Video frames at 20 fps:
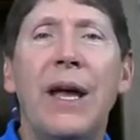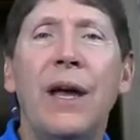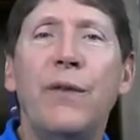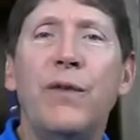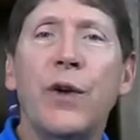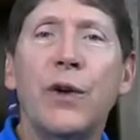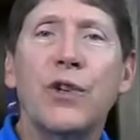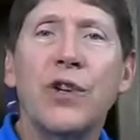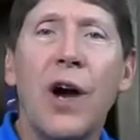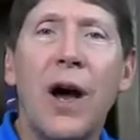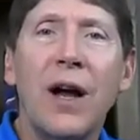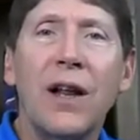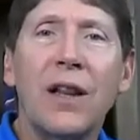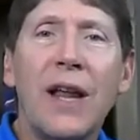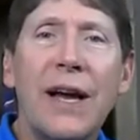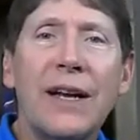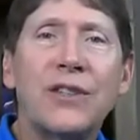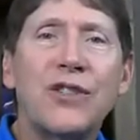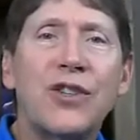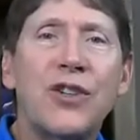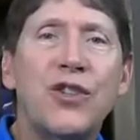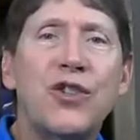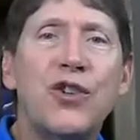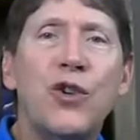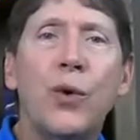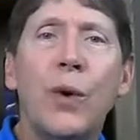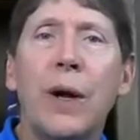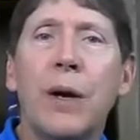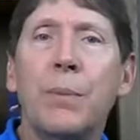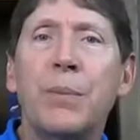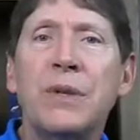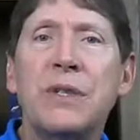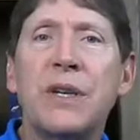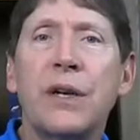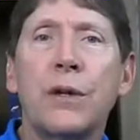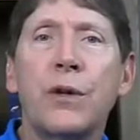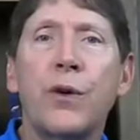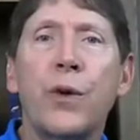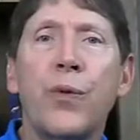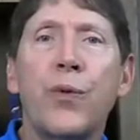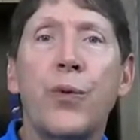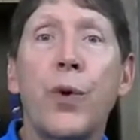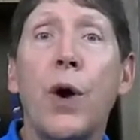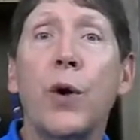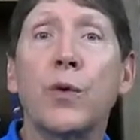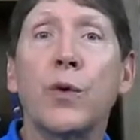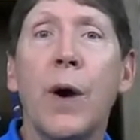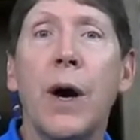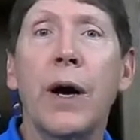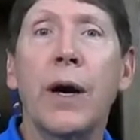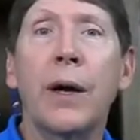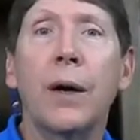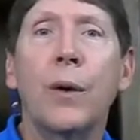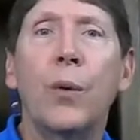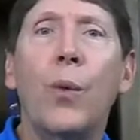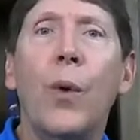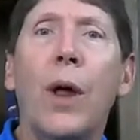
If your dog likes to chew on a particular throw rug,